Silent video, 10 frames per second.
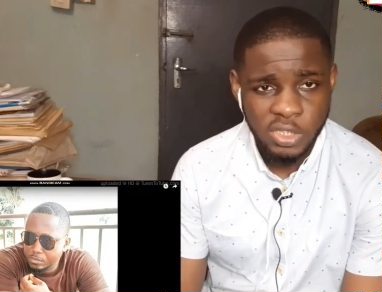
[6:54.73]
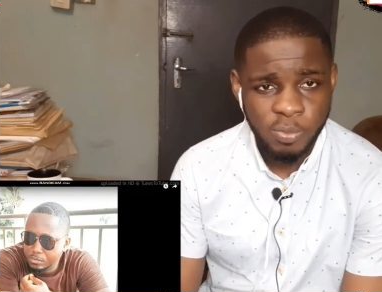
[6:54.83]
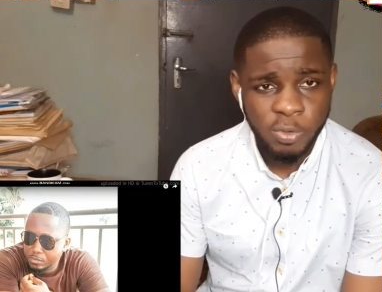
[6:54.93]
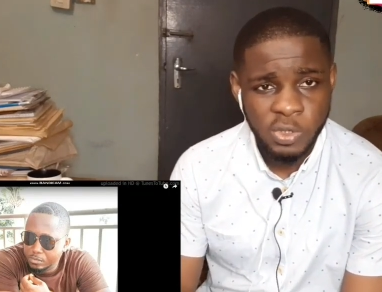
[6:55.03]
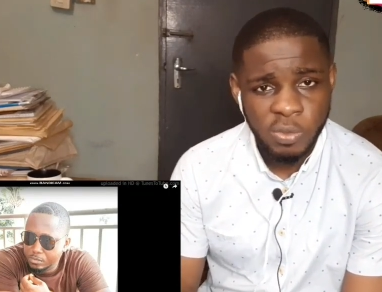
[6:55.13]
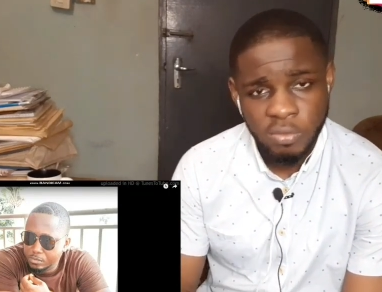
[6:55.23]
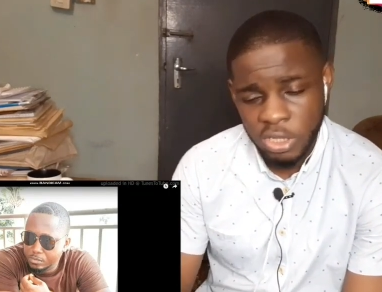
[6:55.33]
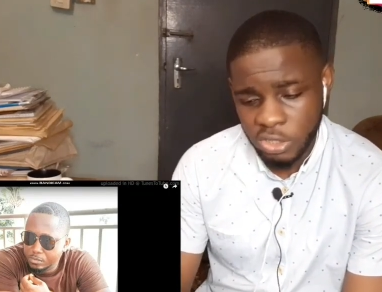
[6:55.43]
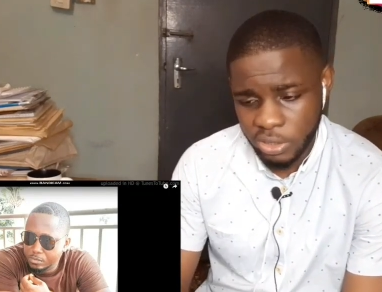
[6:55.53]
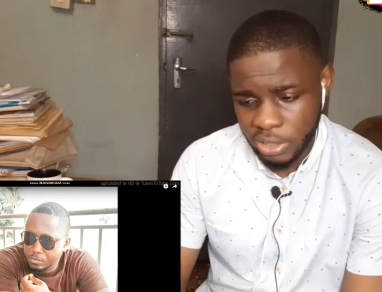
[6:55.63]
Speaker 1: You're supposed to
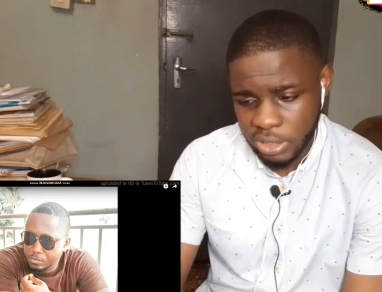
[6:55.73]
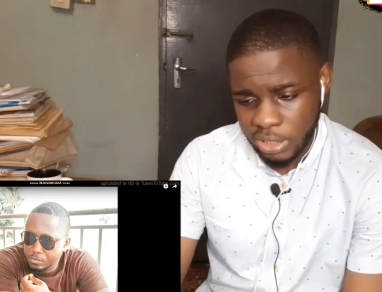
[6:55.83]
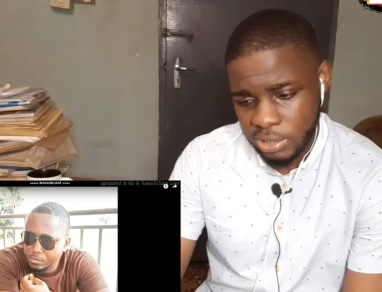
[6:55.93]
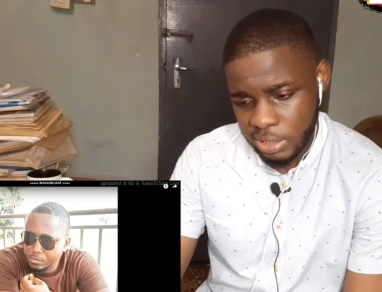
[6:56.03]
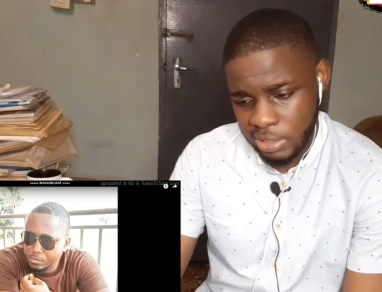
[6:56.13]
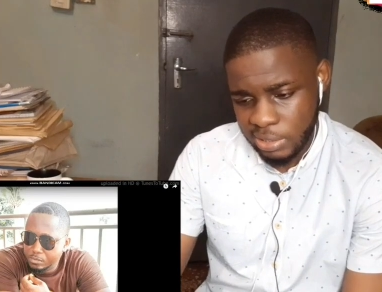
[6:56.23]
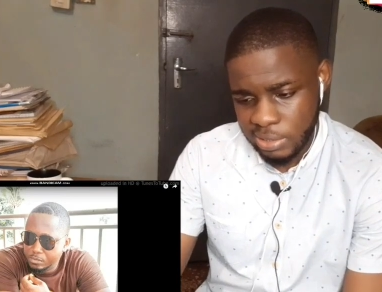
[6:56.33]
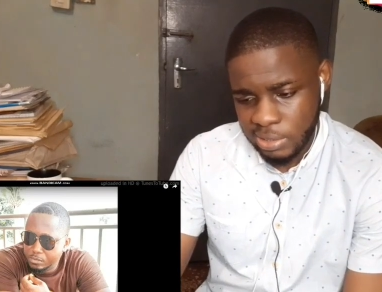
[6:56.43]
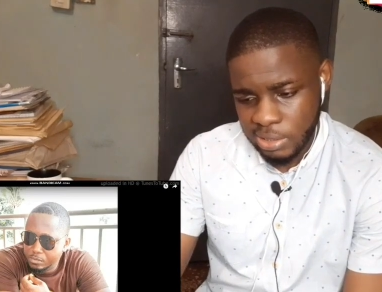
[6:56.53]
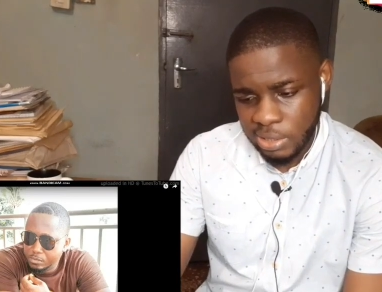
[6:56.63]
make sure that these
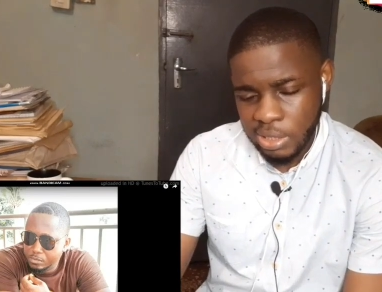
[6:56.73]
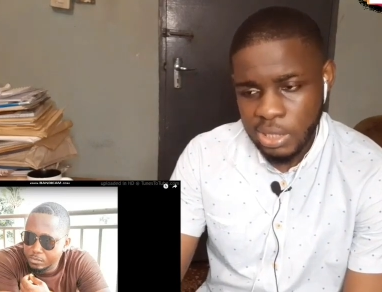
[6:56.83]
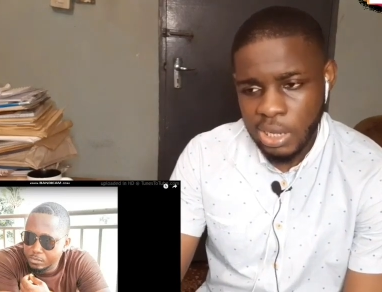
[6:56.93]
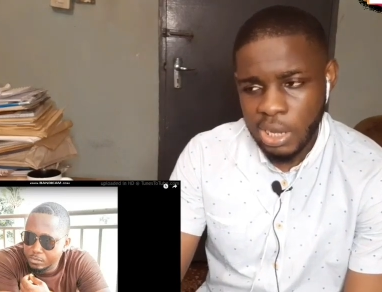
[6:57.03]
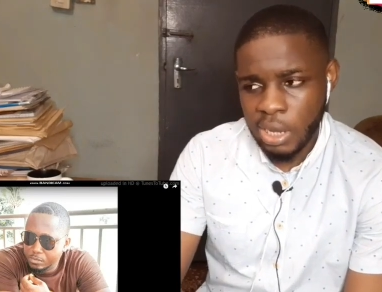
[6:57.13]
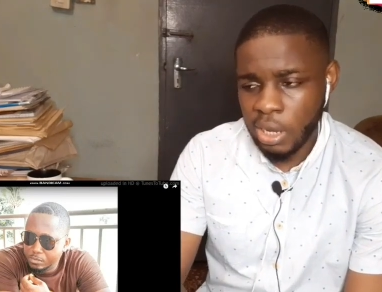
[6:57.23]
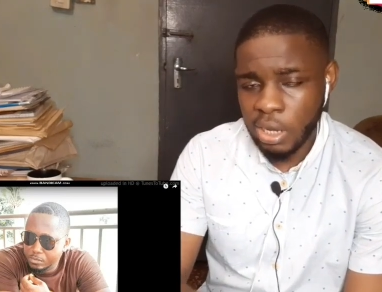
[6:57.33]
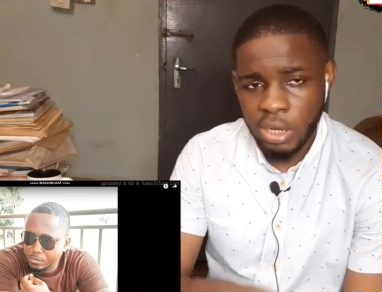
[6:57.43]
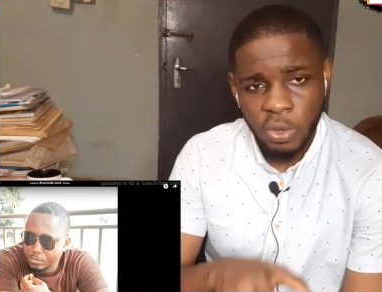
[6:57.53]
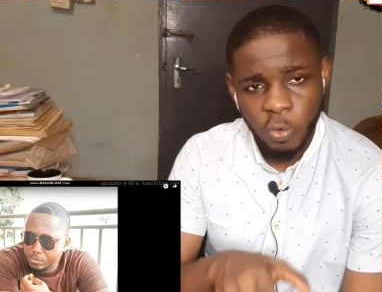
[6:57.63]
things
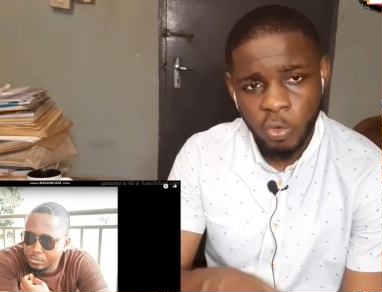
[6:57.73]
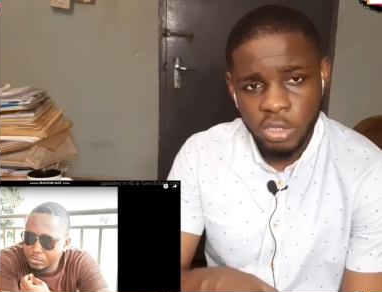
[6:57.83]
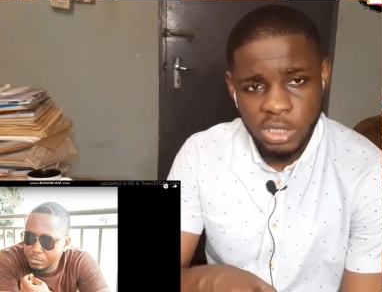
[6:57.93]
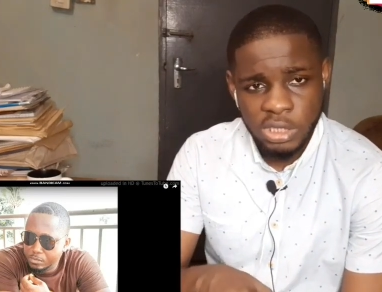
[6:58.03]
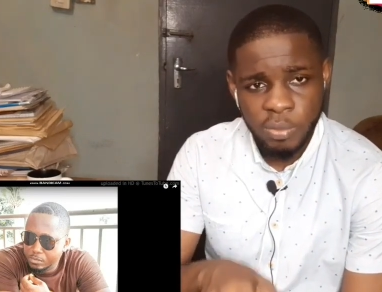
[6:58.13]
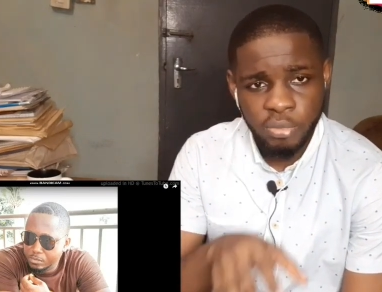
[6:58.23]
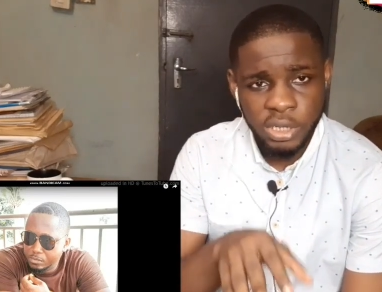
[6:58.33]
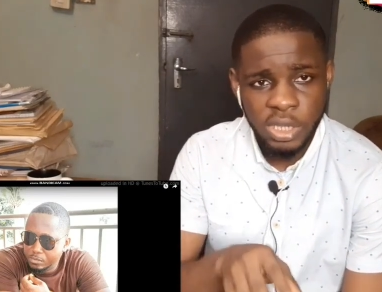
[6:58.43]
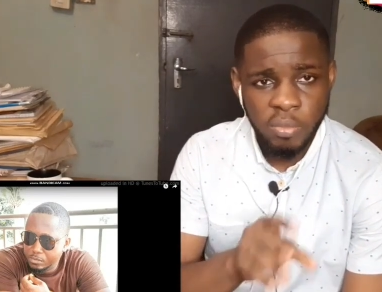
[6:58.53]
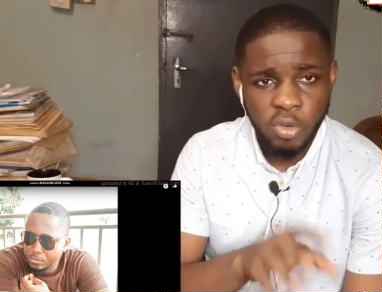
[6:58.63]
are what is
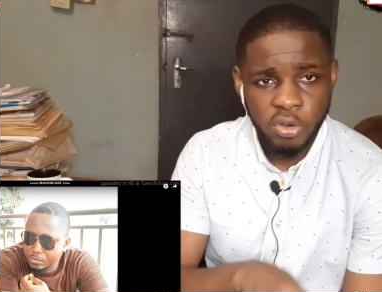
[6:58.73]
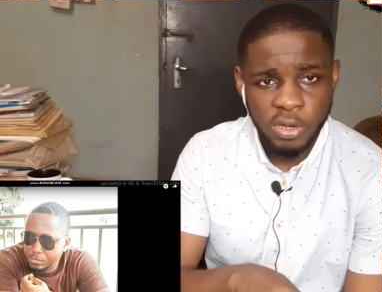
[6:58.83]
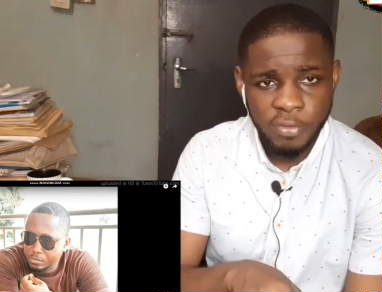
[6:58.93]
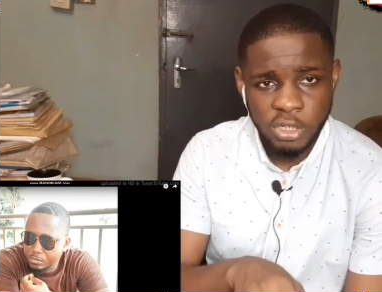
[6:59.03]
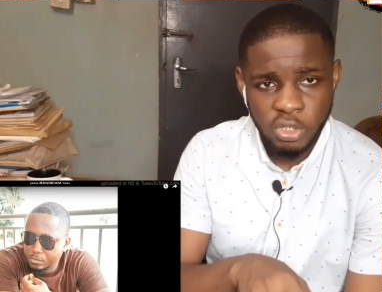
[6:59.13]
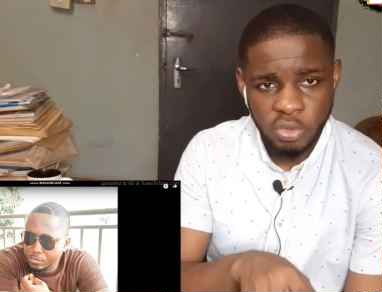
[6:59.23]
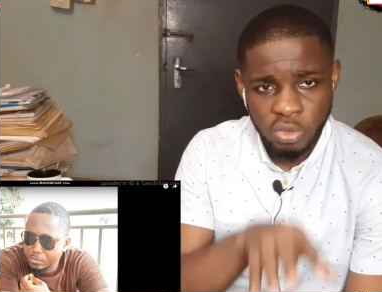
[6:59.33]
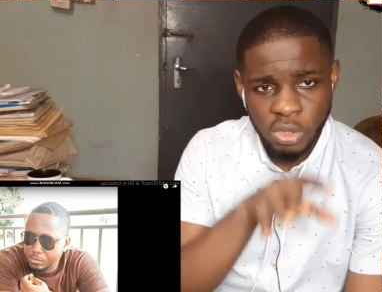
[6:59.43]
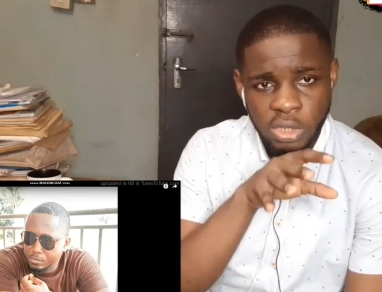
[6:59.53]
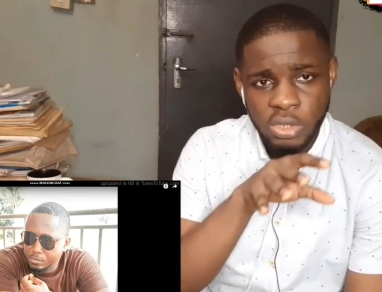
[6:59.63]
bringing more revenue
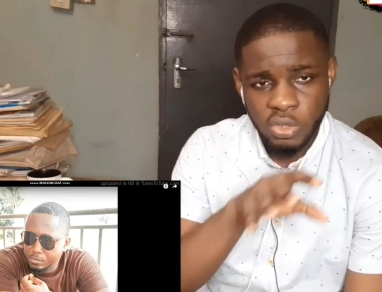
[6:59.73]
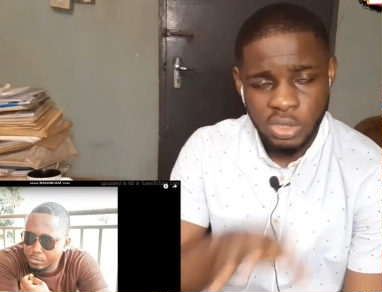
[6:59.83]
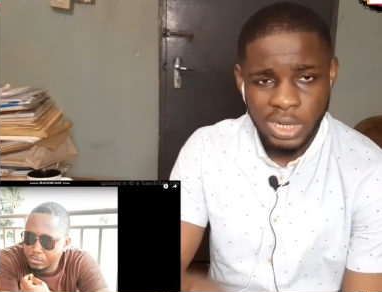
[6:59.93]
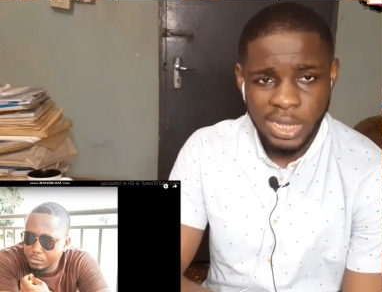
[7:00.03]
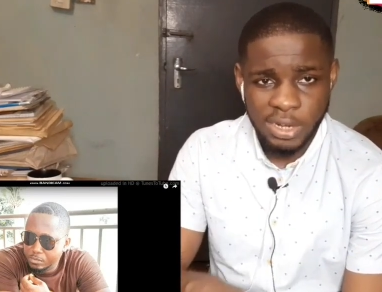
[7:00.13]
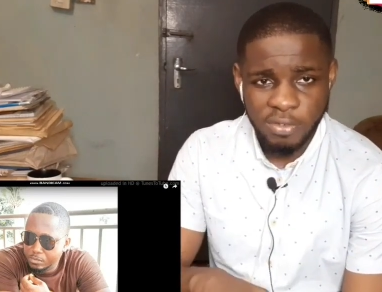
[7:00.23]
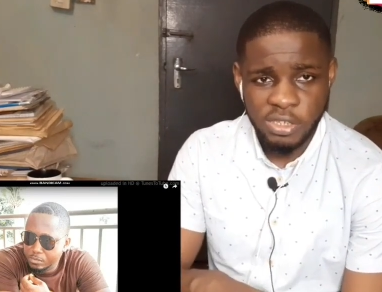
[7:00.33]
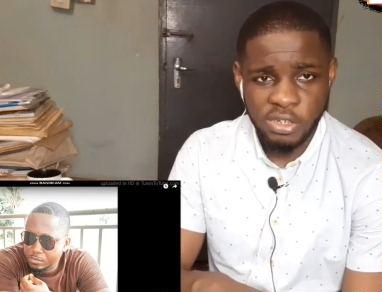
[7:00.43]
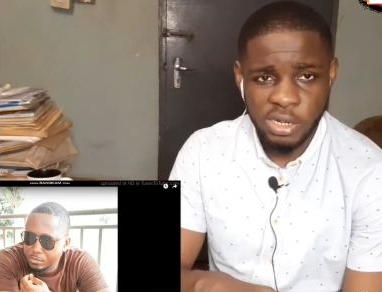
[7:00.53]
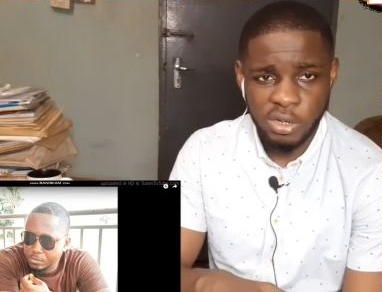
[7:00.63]
to the land of
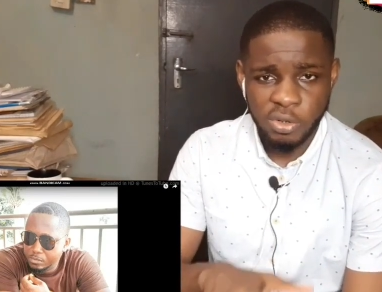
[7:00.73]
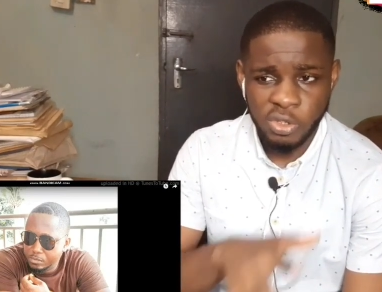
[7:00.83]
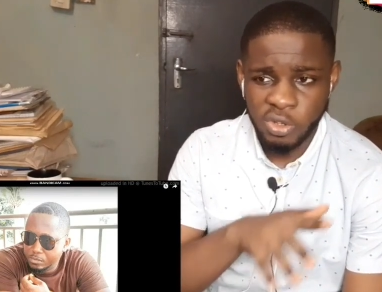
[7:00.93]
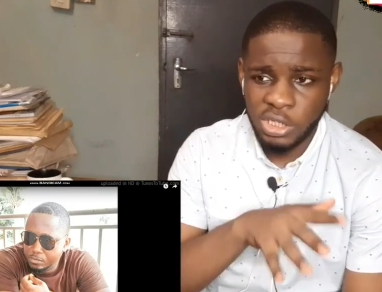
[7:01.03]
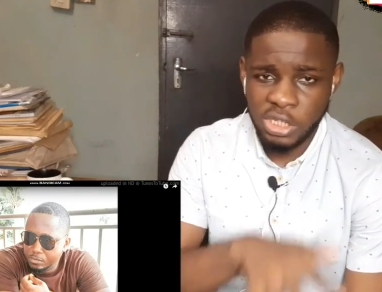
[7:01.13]
Sierra Leone. Not